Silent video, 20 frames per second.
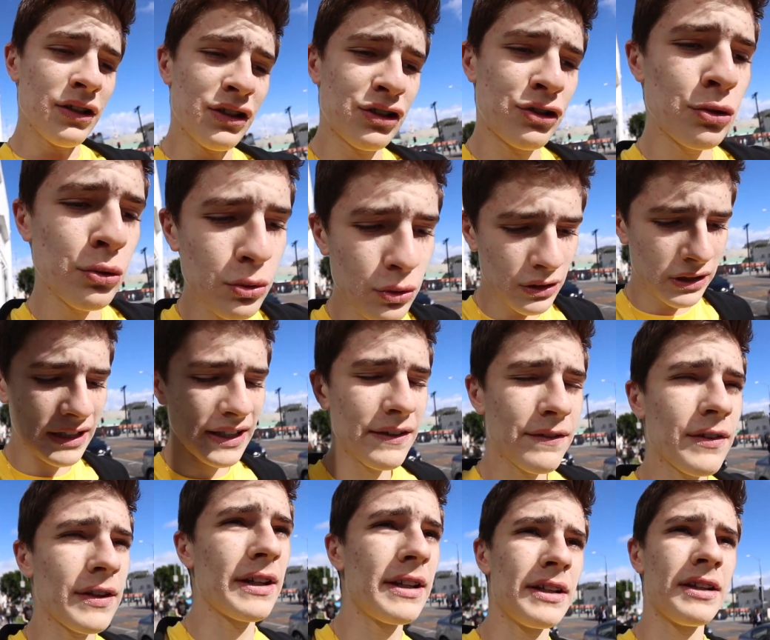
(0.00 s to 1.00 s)
to
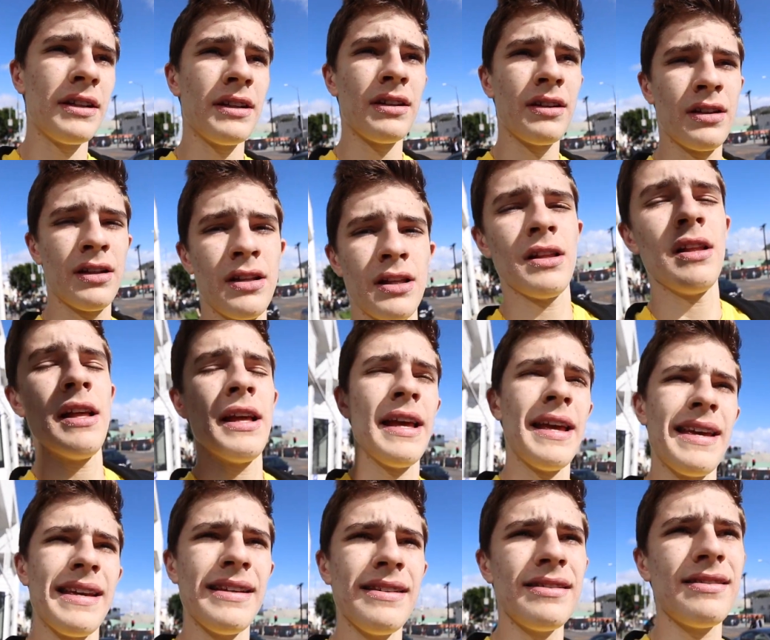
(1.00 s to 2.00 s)
Cleveland
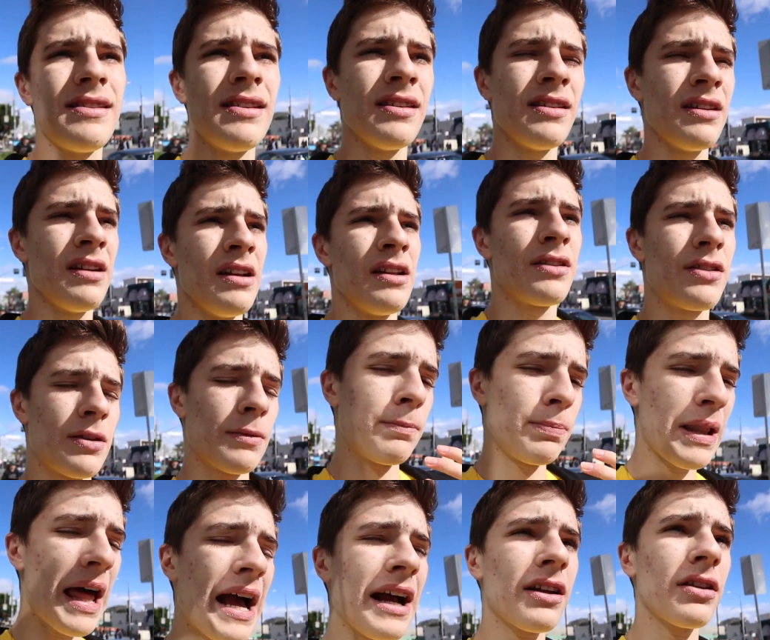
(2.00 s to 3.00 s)
is the
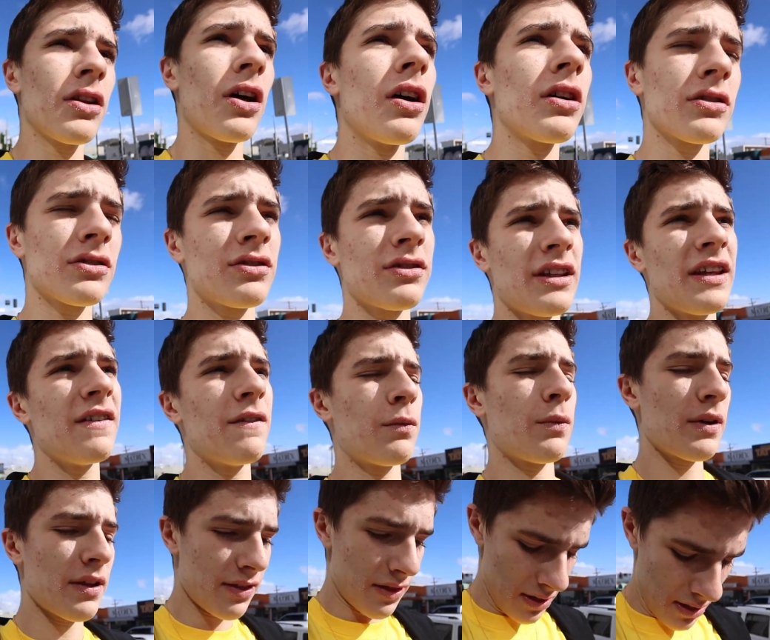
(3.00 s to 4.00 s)
black long sleeve
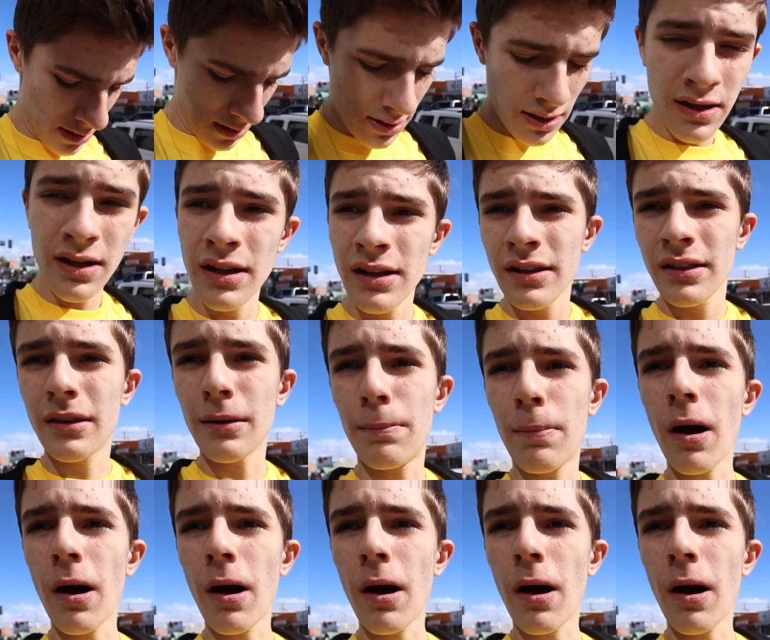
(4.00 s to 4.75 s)
with the